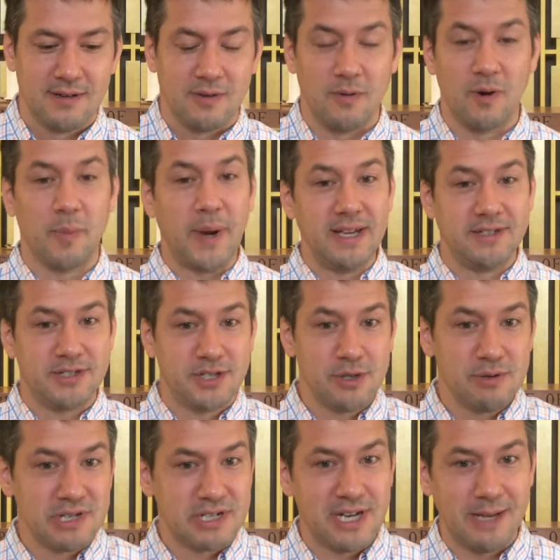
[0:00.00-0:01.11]
or by his
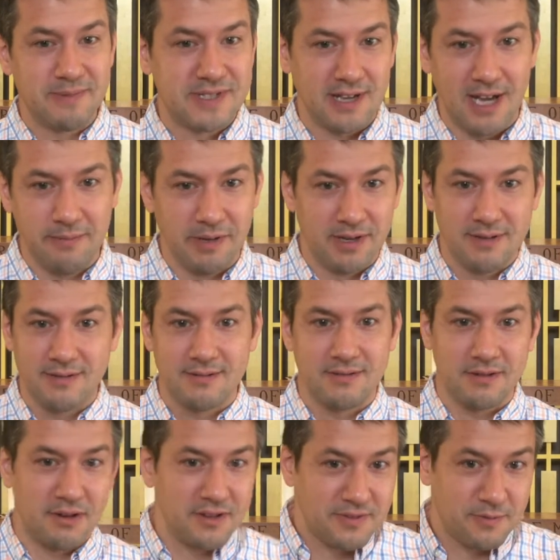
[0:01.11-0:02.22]
Jewish name Simon,
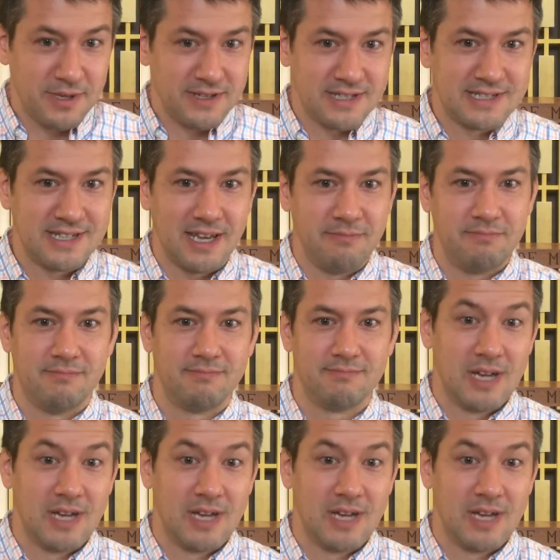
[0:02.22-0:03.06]
all three the same